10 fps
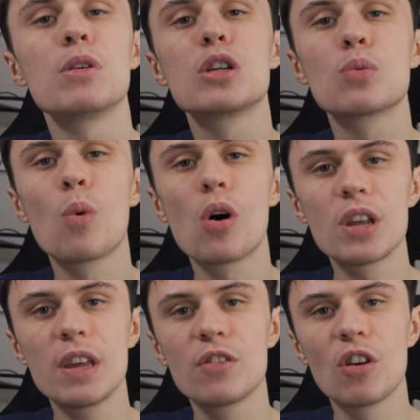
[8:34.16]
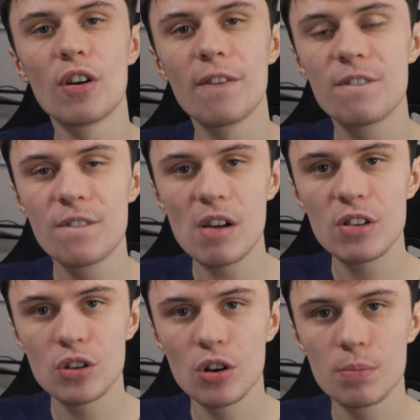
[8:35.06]
Which is why, if you're on a
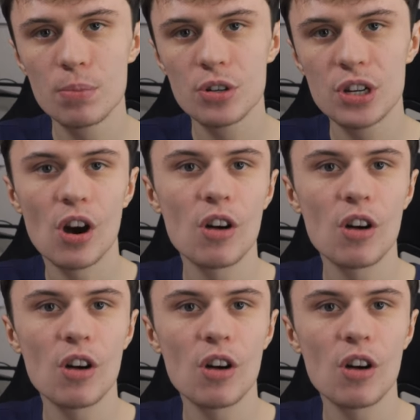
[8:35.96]
very tight budget,